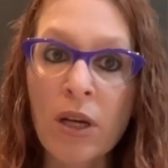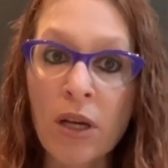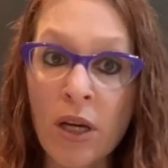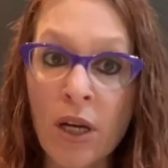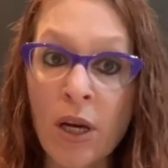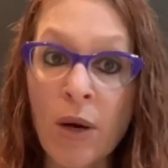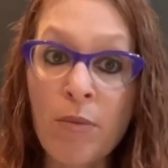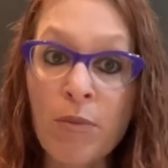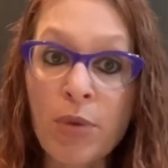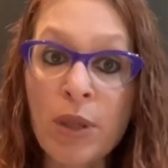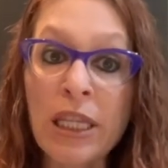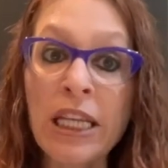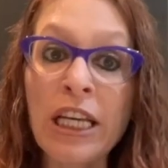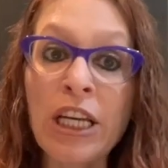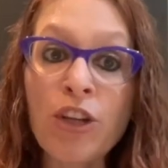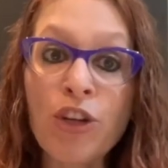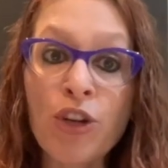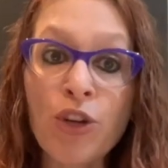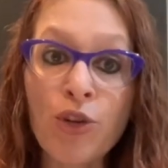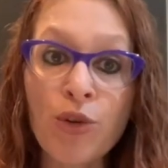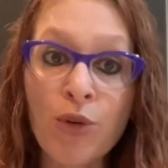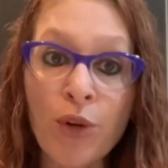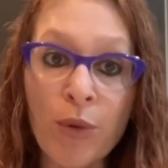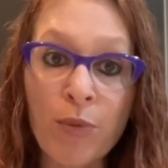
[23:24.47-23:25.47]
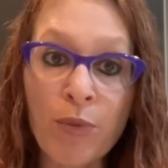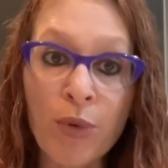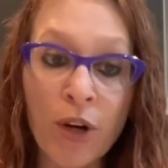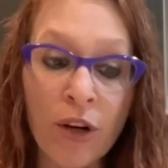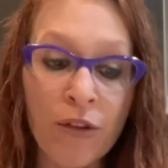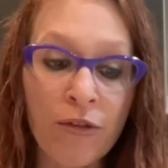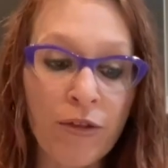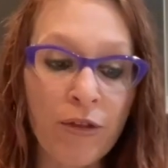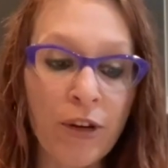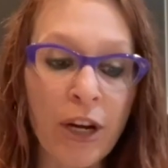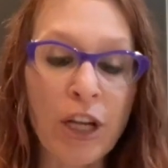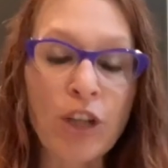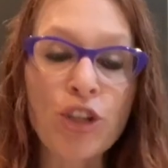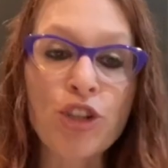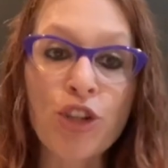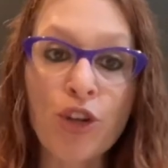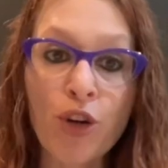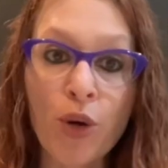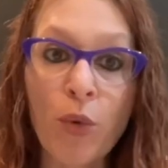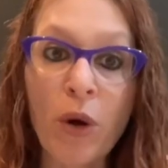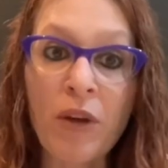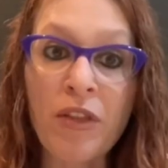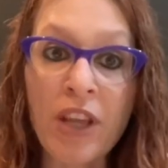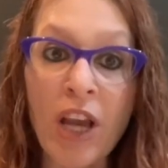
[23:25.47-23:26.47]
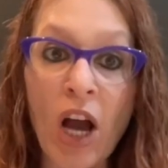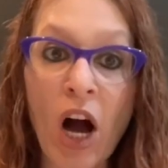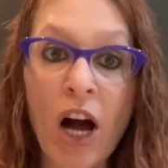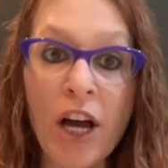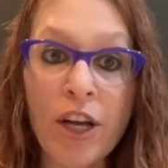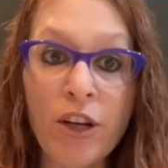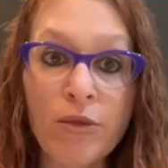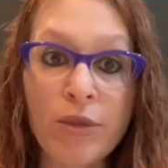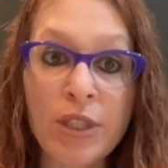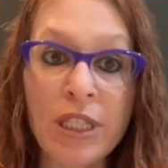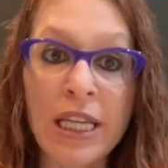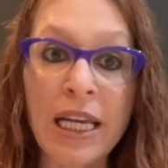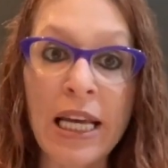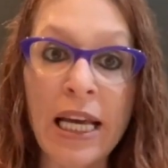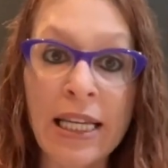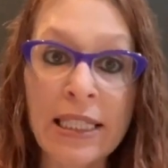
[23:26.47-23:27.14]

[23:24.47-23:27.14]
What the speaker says: complete uterine perforation, or when the IUD